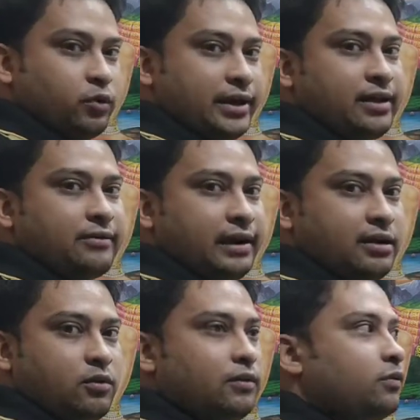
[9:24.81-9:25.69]
weak
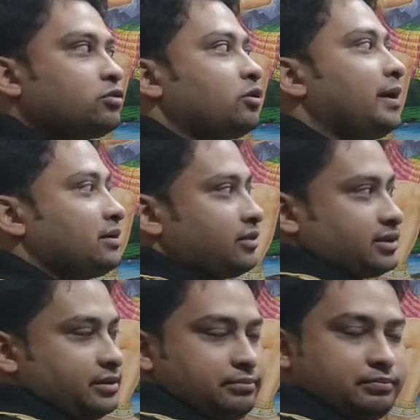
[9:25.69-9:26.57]
van der Waals force of
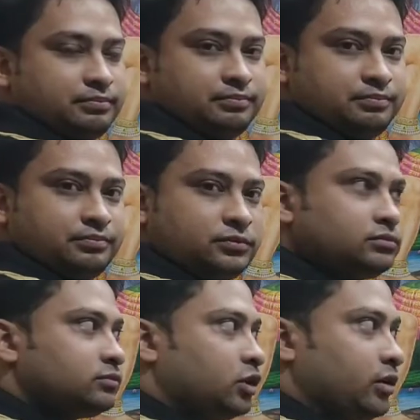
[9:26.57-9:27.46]
attraction.
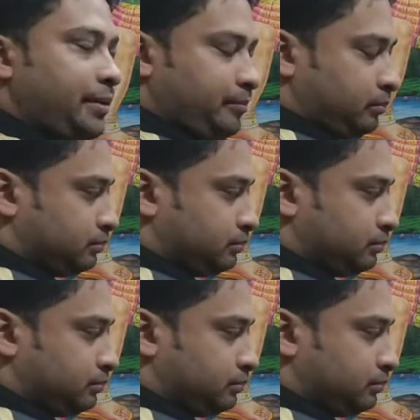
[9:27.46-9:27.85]
Okay.